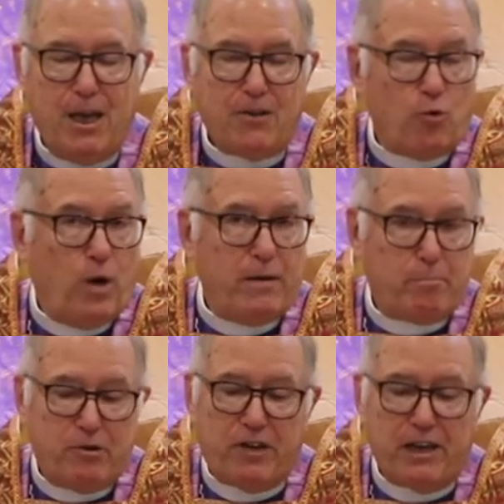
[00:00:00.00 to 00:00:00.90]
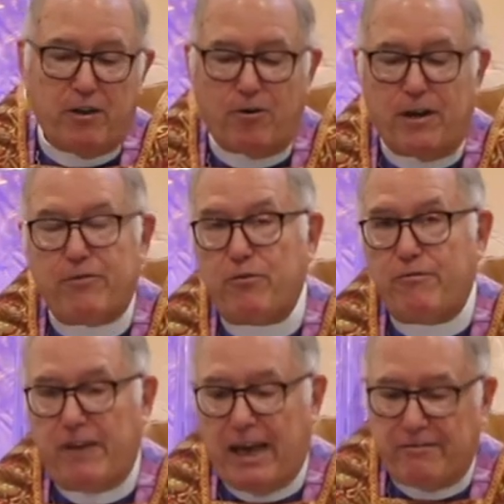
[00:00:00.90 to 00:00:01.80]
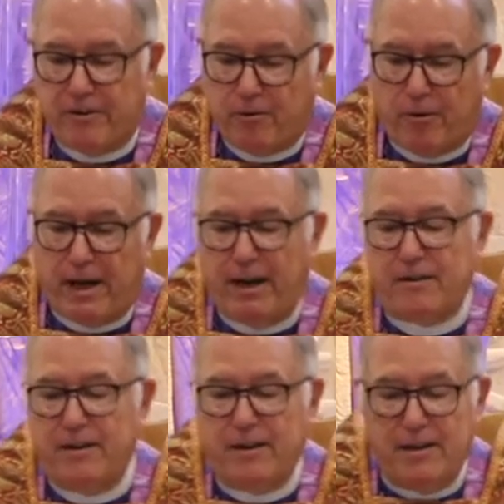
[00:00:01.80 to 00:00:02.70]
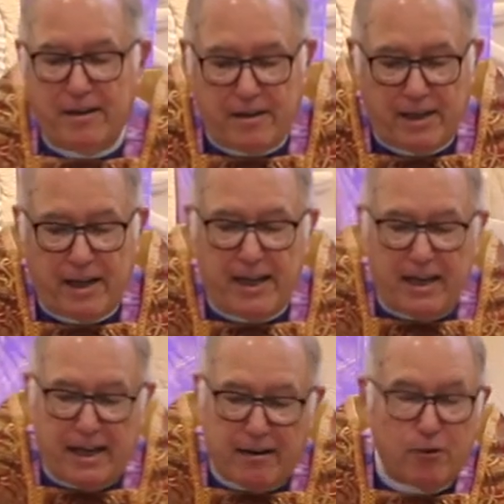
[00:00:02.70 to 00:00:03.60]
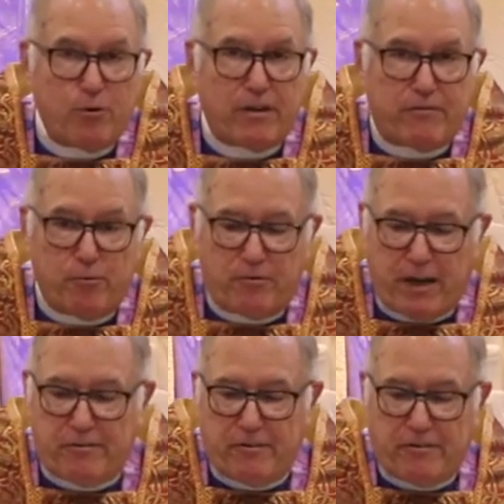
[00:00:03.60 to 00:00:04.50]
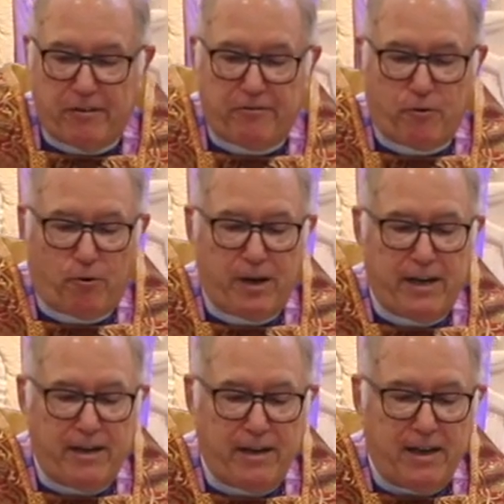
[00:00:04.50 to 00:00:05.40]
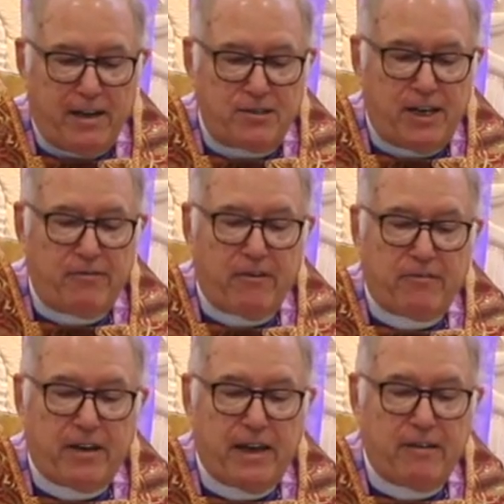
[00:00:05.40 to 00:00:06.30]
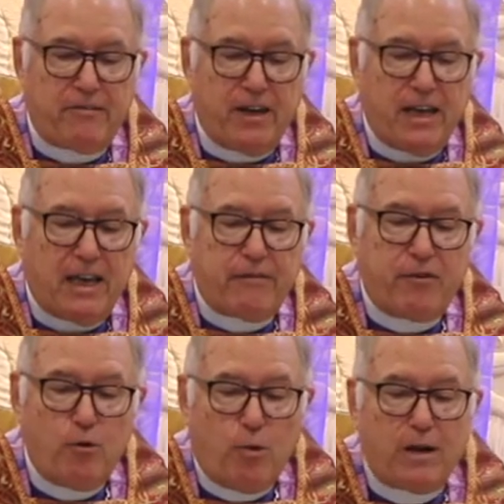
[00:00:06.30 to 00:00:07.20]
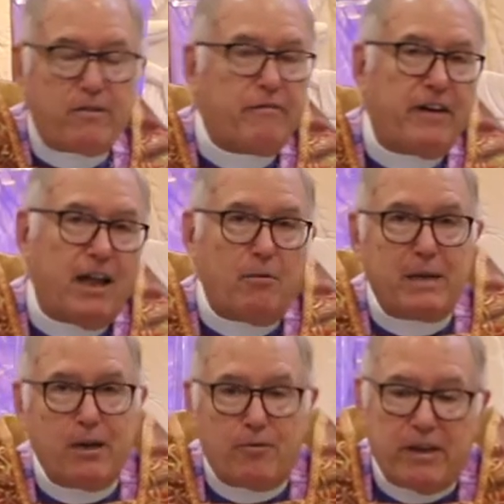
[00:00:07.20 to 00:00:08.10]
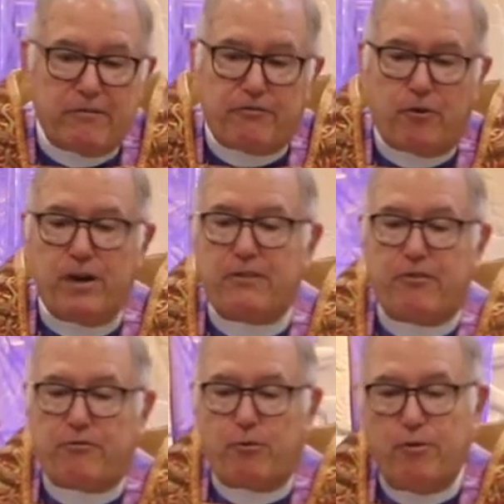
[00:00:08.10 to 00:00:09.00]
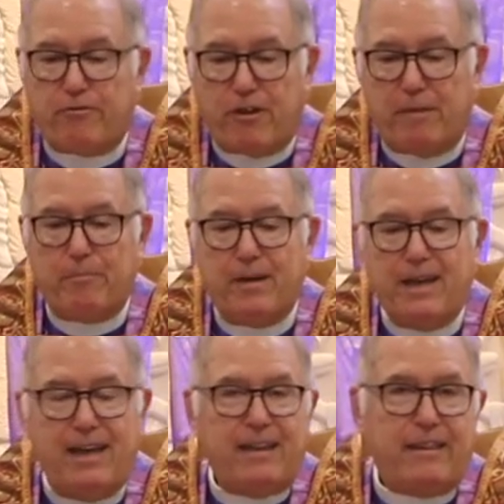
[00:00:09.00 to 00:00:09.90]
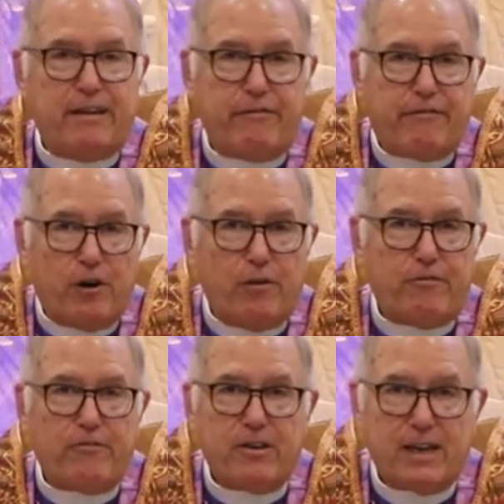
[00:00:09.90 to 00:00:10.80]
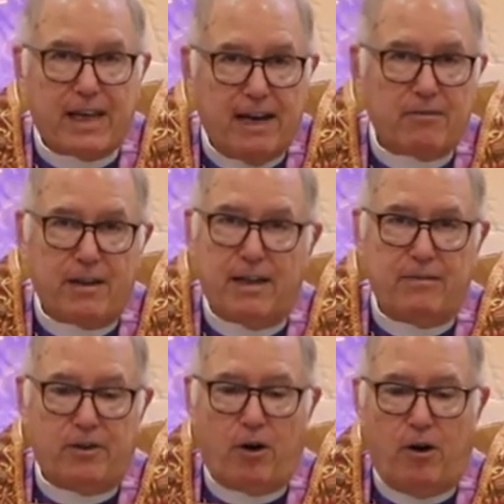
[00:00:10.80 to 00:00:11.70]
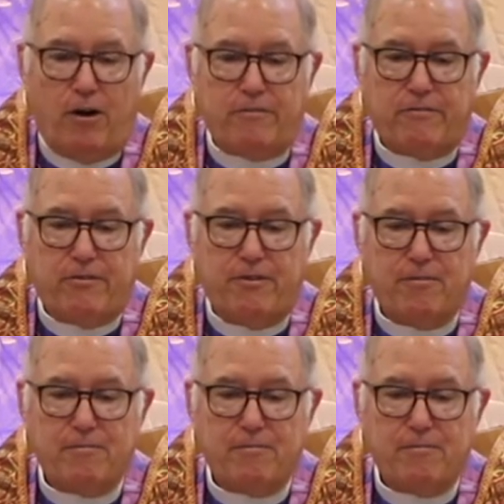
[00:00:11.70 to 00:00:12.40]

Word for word: To one particular enthusiastic crowd, uh, and Luke is who tells us this story, Jesus says, If you want to follow me on this journey to Jerusalem, then first calculate the cost.